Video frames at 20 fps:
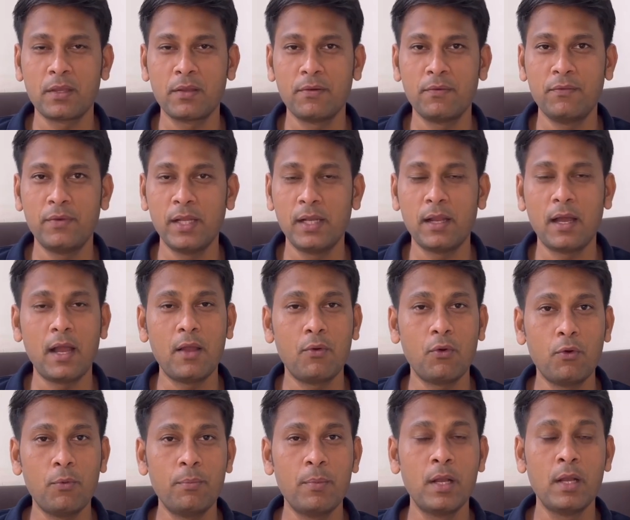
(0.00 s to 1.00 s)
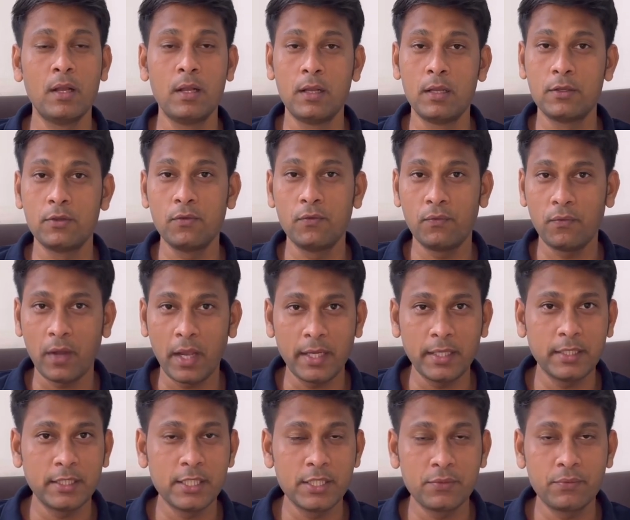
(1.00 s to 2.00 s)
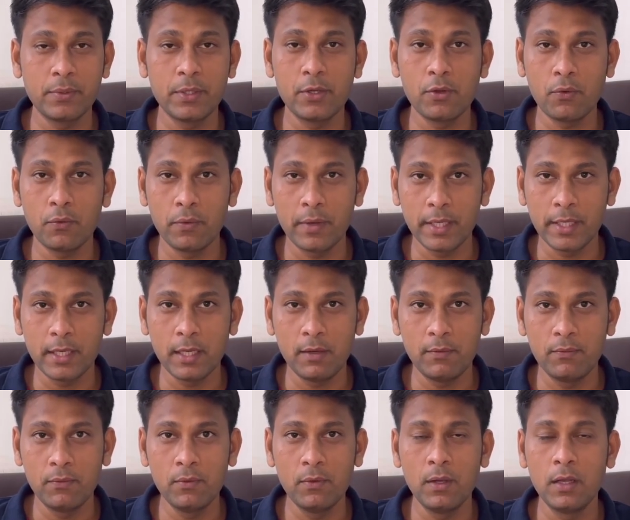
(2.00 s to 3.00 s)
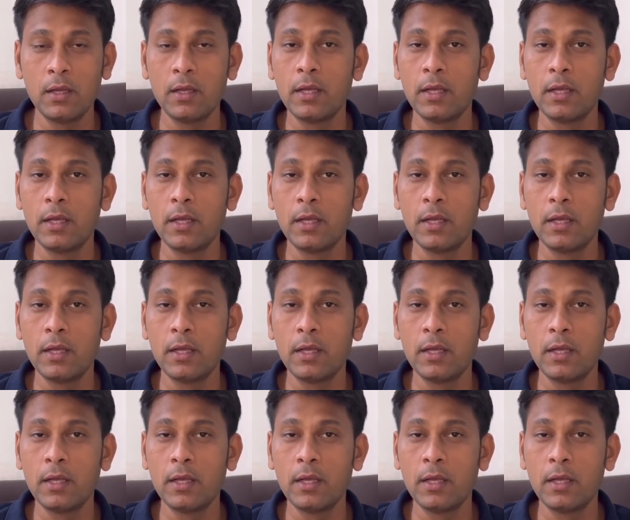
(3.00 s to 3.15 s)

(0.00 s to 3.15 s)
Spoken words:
Well, I hope you find this video very helpful.